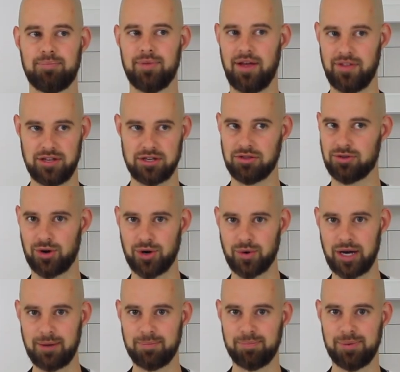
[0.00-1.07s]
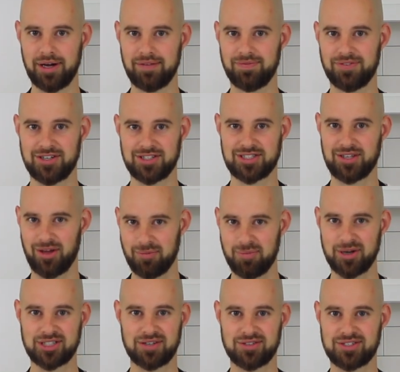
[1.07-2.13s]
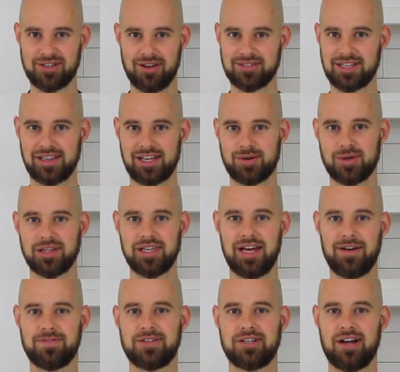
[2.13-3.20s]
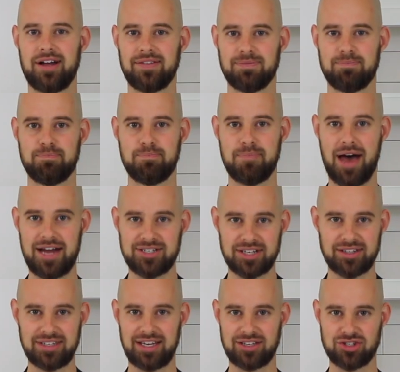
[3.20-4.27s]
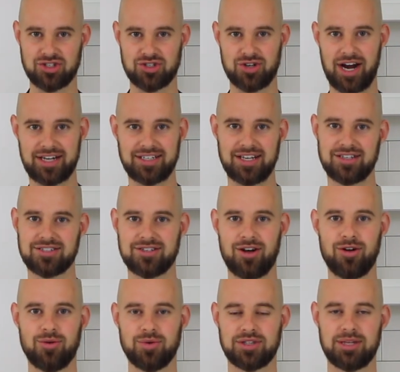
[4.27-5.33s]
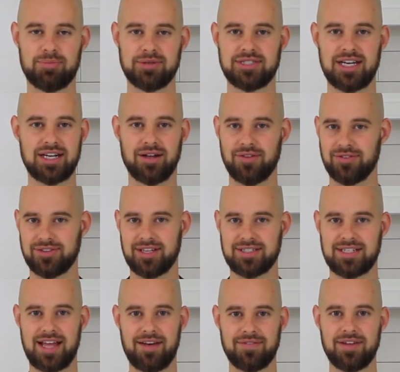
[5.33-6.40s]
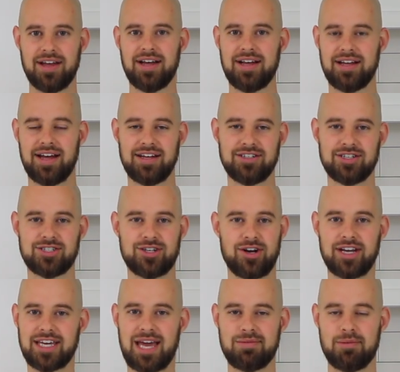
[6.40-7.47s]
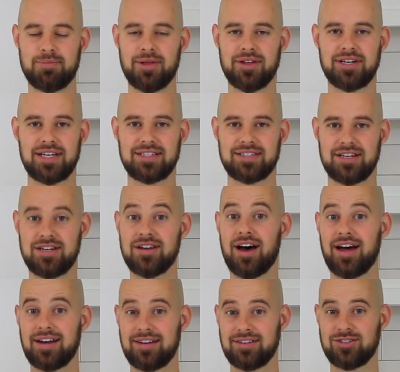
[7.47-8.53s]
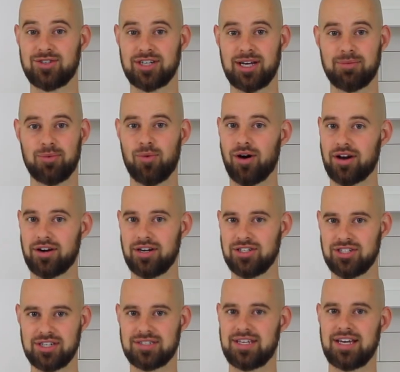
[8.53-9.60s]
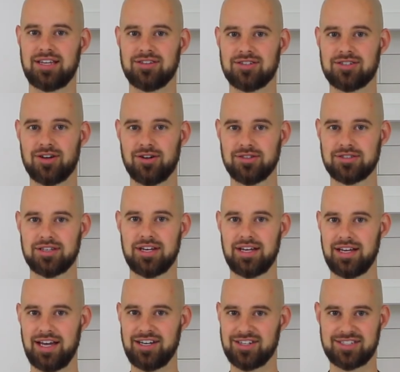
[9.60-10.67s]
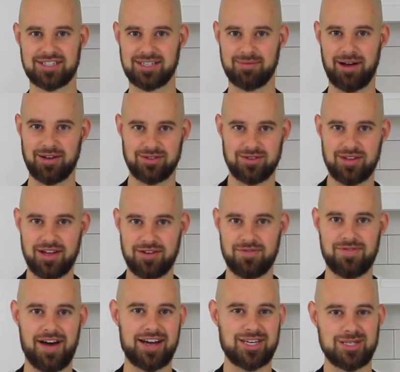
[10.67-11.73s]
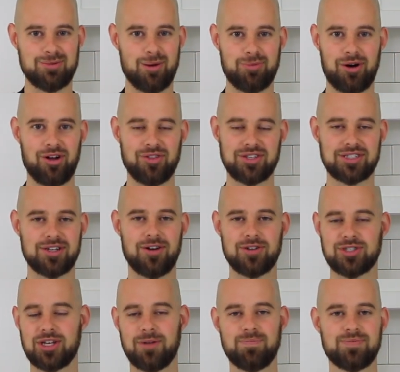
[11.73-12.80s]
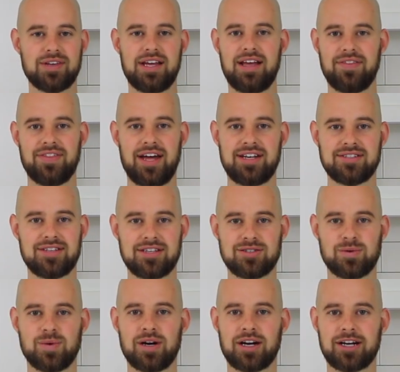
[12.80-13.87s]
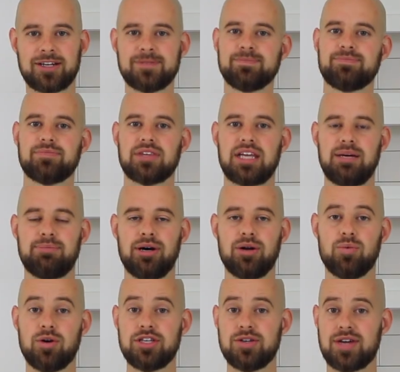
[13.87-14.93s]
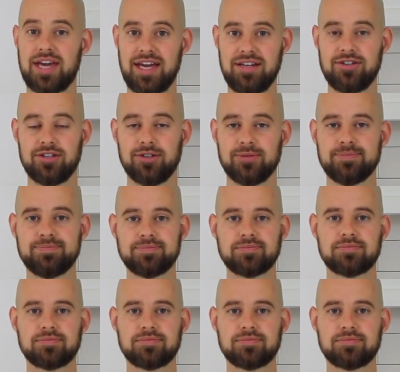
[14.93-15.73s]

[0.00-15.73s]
and then you can throw it away, but there's still a bunch of salty liquid left. You're not magically extracting salt with the potato. It doesn't have a discerning capability to not drink up water and just take in salt and just somehow vacuum up all the salt. So that just doesn't work. But what you can do